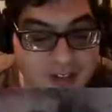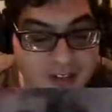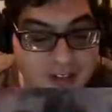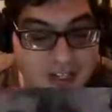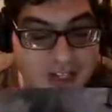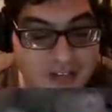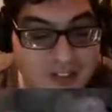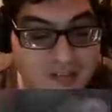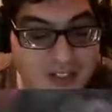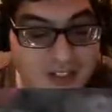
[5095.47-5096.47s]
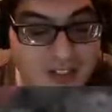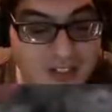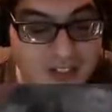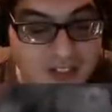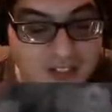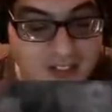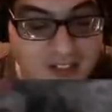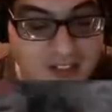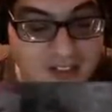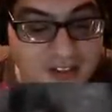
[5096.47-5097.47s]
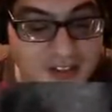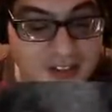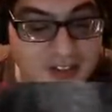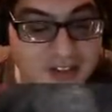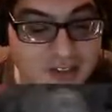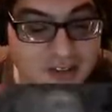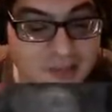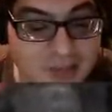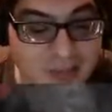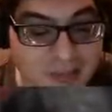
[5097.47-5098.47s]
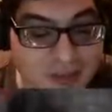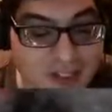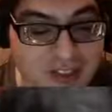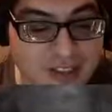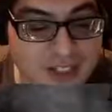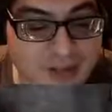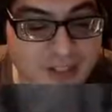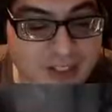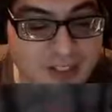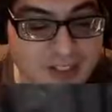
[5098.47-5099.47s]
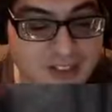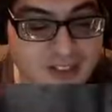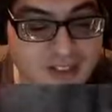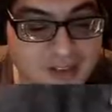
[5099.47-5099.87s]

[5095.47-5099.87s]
And we've got... Just vaporize everything.